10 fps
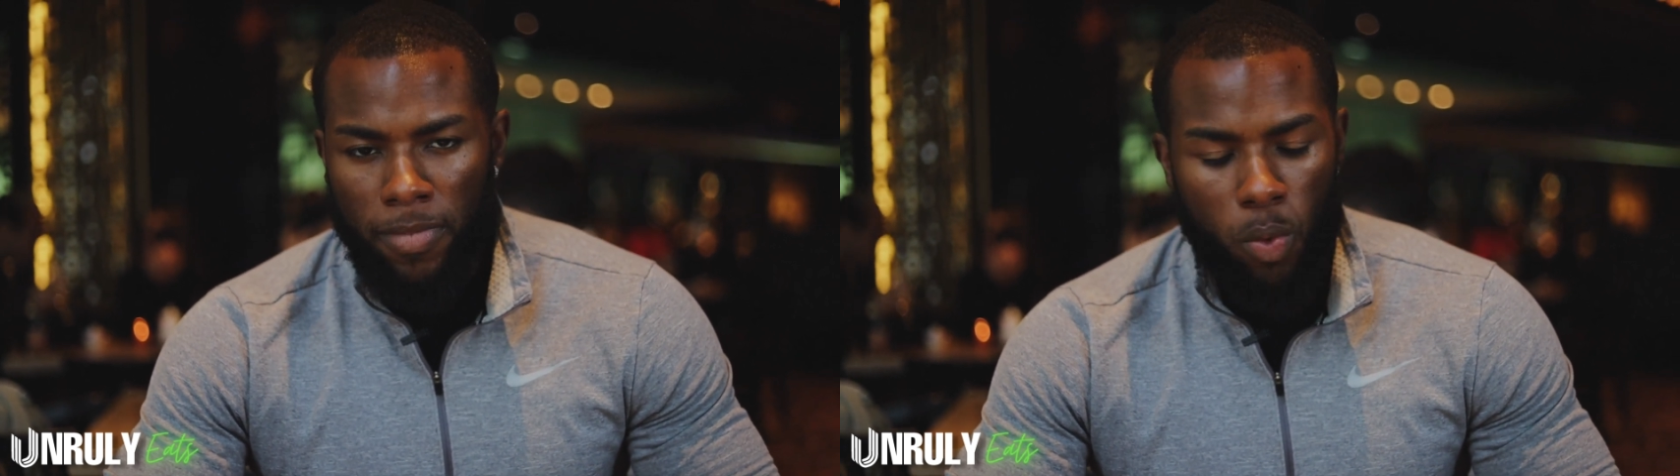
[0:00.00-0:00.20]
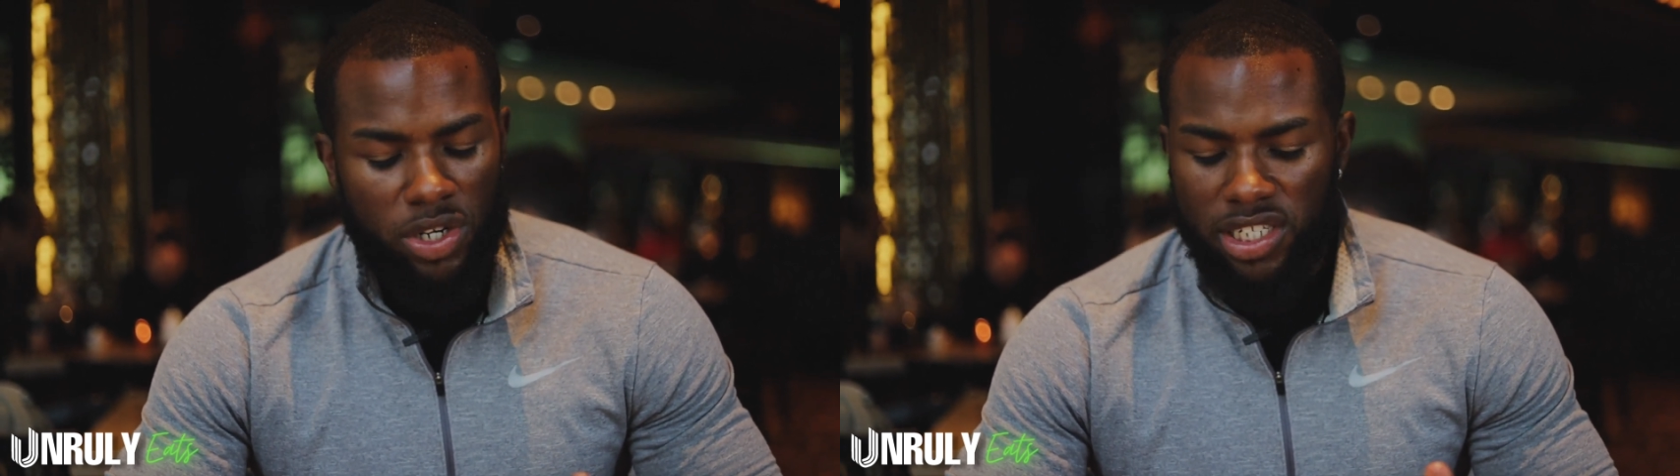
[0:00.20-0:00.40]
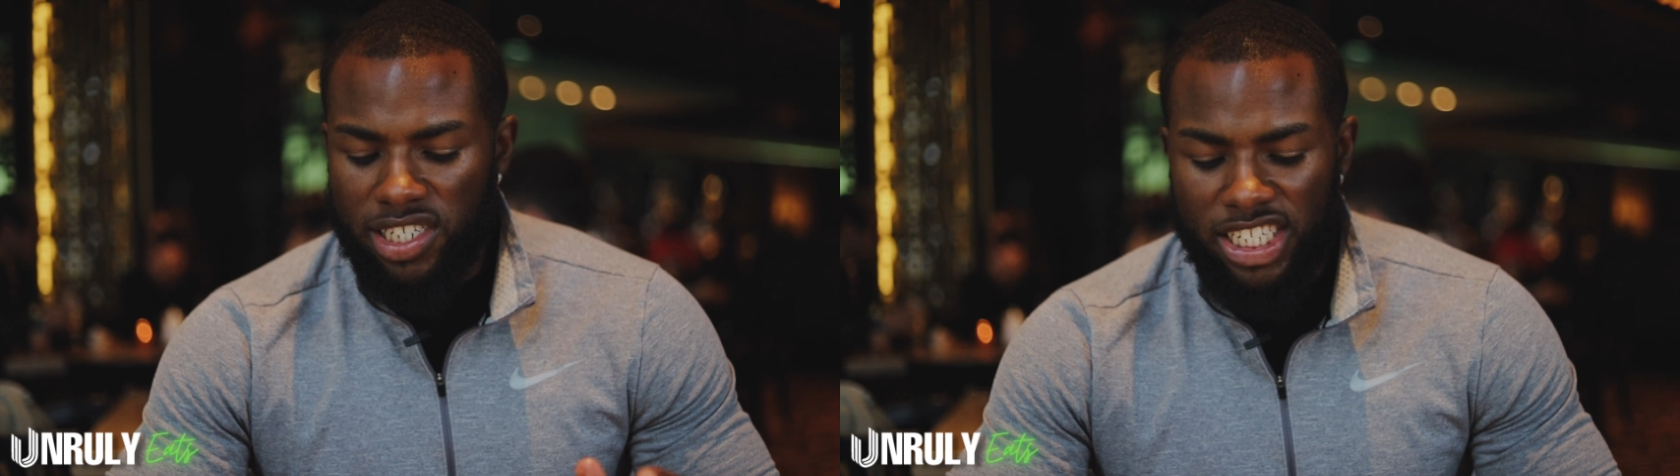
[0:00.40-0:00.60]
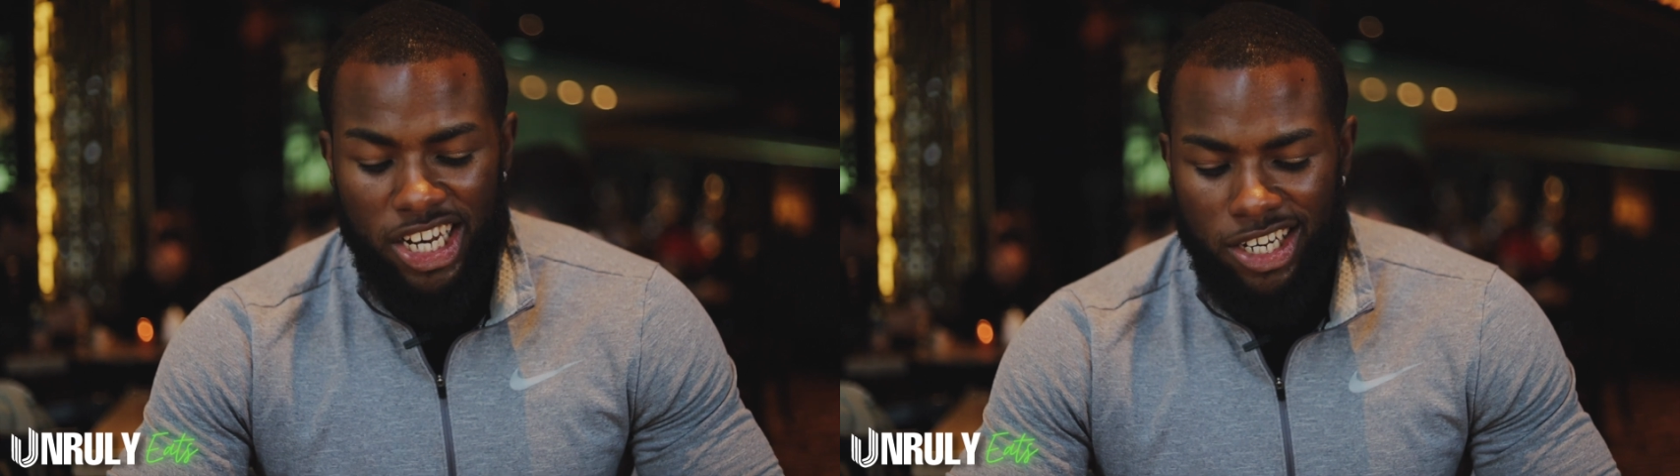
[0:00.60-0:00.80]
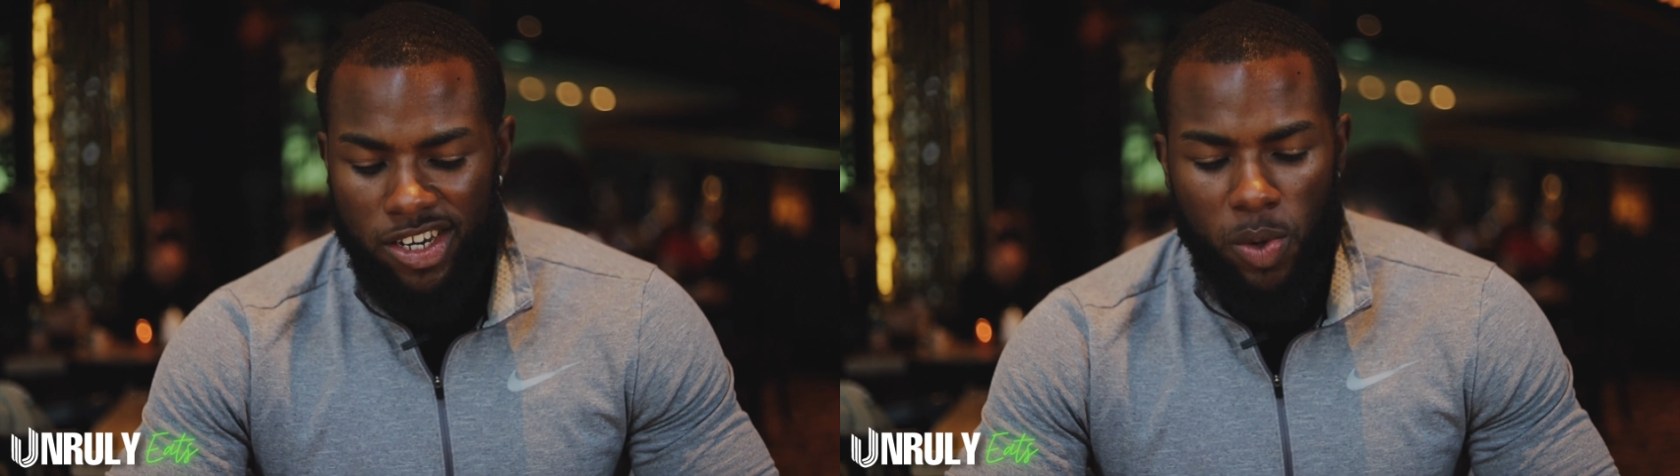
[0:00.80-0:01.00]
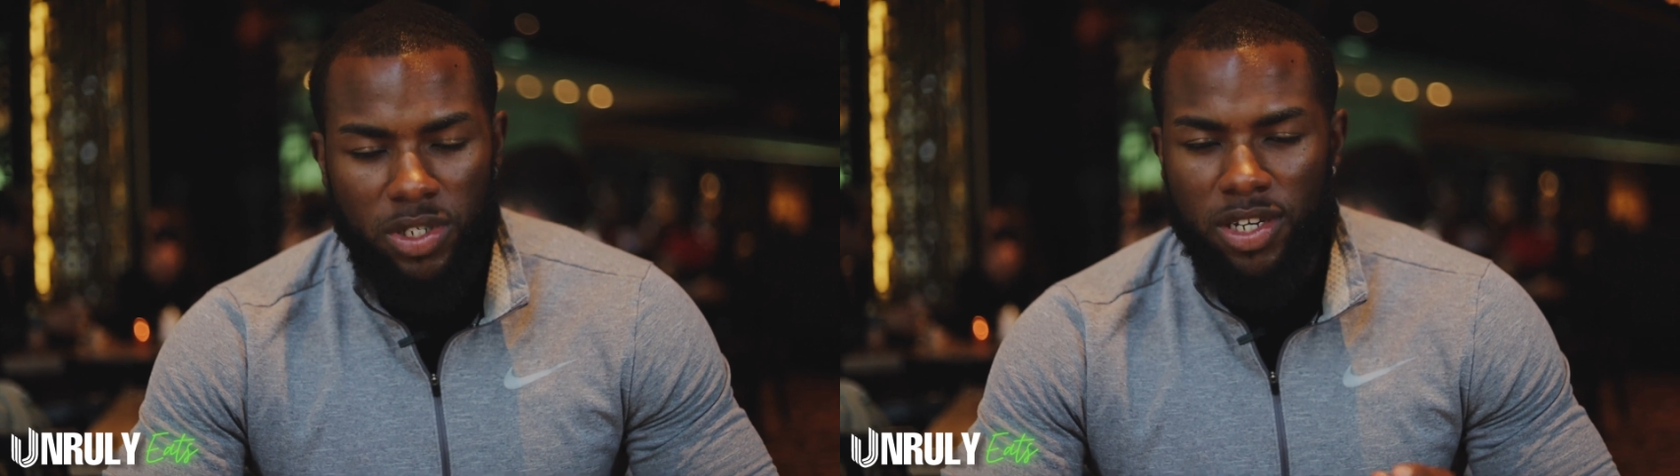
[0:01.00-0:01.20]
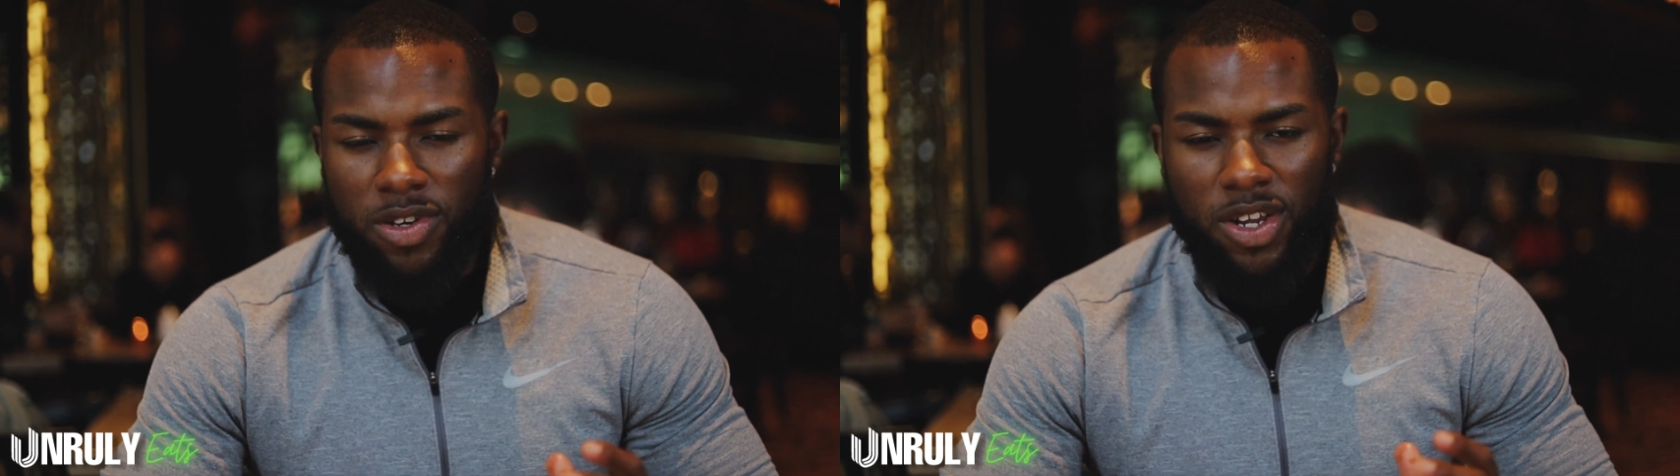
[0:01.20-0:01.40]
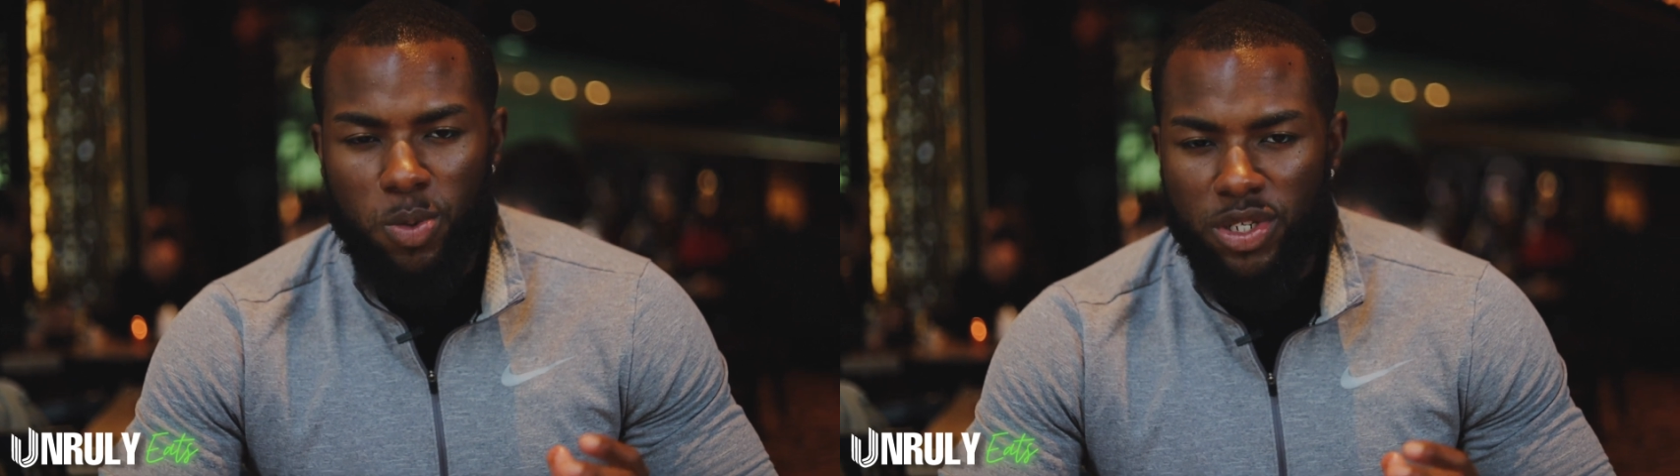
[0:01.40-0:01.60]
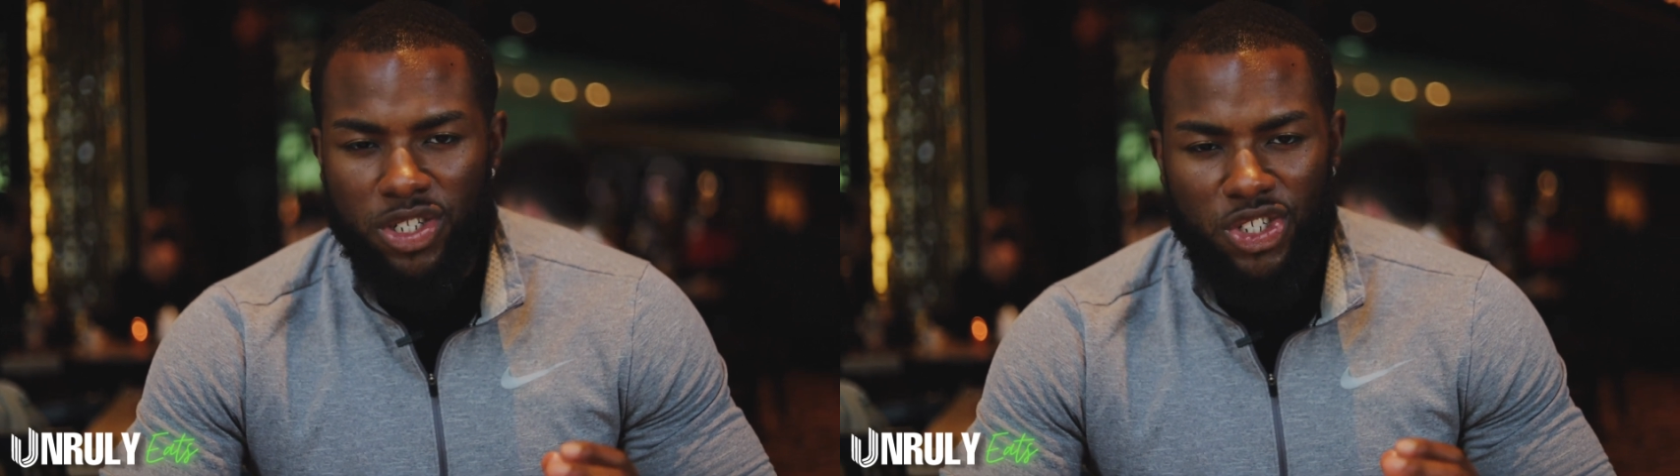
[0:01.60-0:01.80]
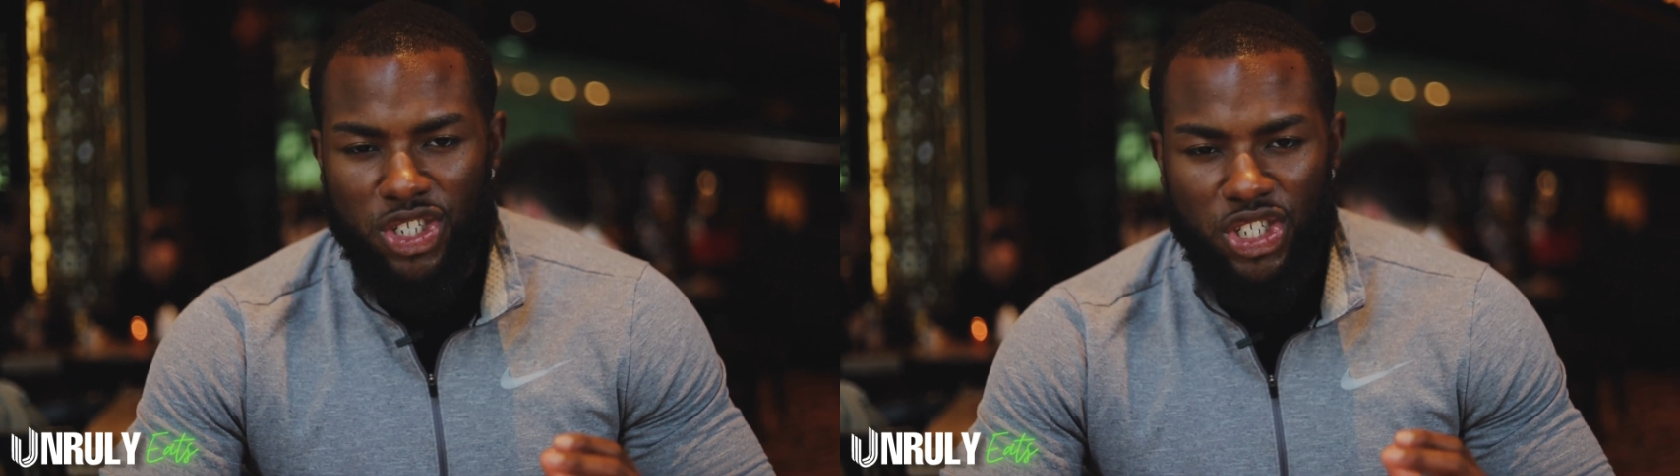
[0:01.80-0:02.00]
It wasn't sitting. It
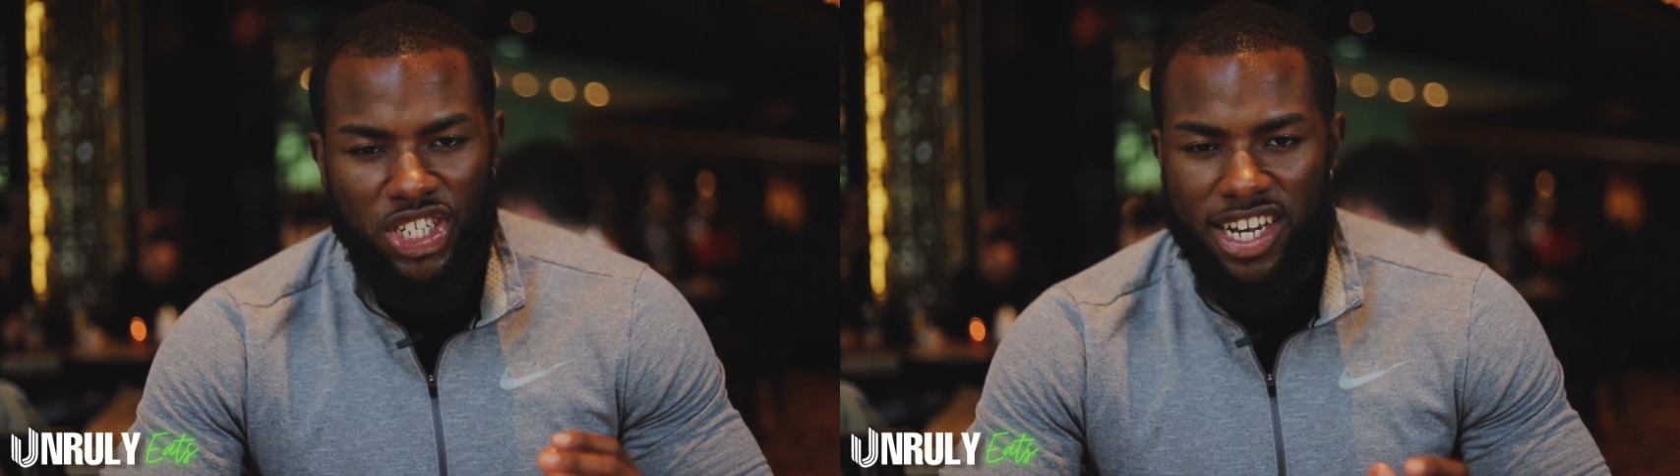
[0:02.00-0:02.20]
wasn't just